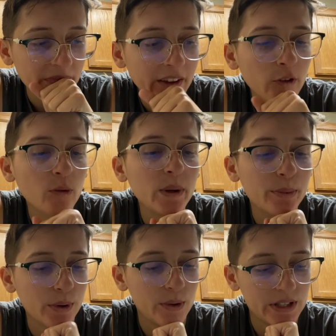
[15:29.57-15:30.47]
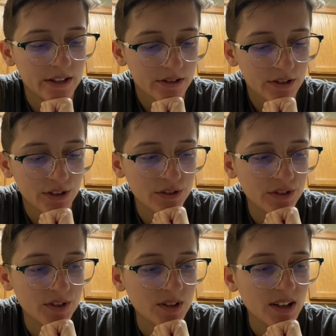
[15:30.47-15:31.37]
there'd be
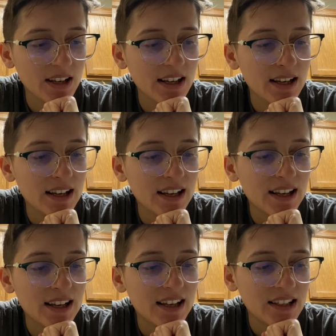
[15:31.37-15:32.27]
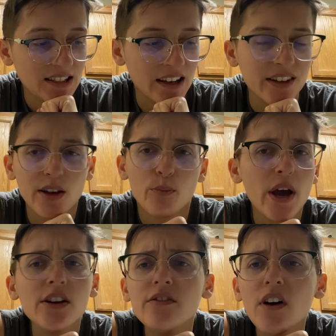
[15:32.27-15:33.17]
protesters saying that
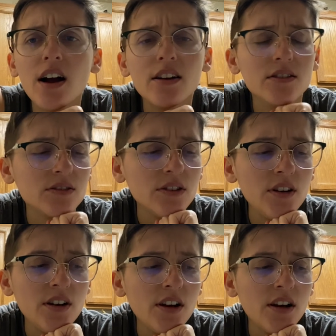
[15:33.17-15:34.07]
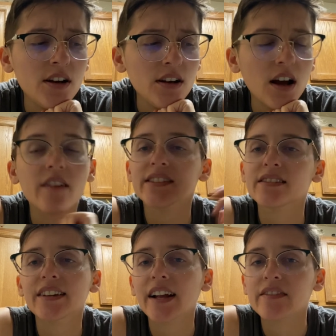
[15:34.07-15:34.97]
pedophiles, da da da.
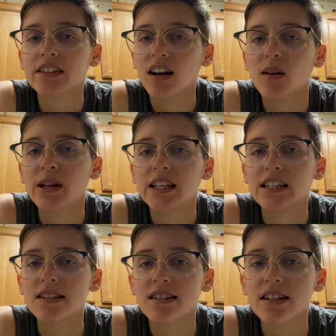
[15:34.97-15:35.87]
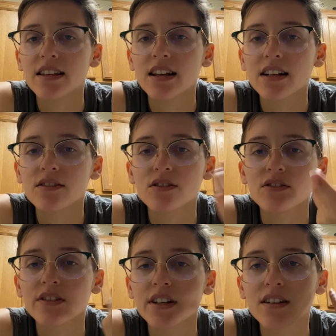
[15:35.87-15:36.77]
Obviously, they haven't come in and see that it's just
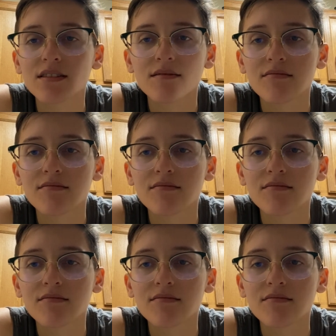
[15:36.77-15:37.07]
like